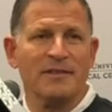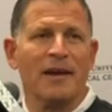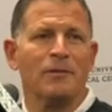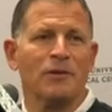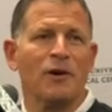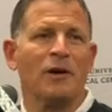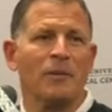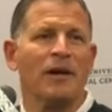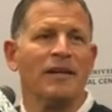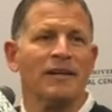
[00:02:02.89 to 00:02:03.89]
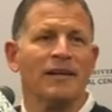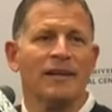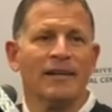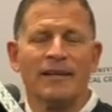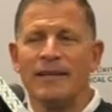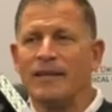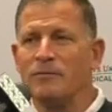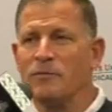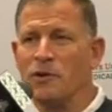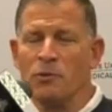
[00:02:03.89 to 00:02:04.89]
the time to talk about it.
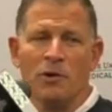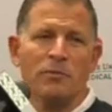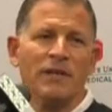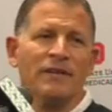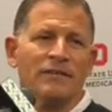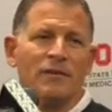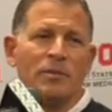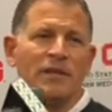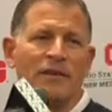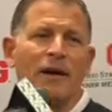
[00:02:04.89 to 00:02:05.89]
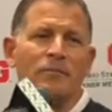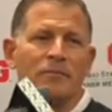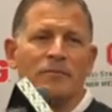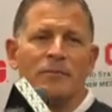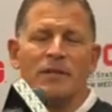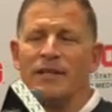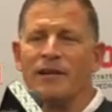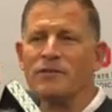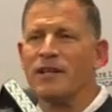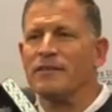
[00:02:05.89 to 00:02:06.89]
There will be. There'll be a time. But
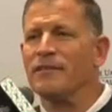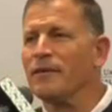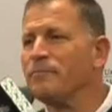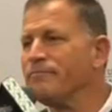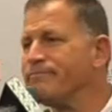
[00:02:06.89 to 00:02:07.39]
now's not the time.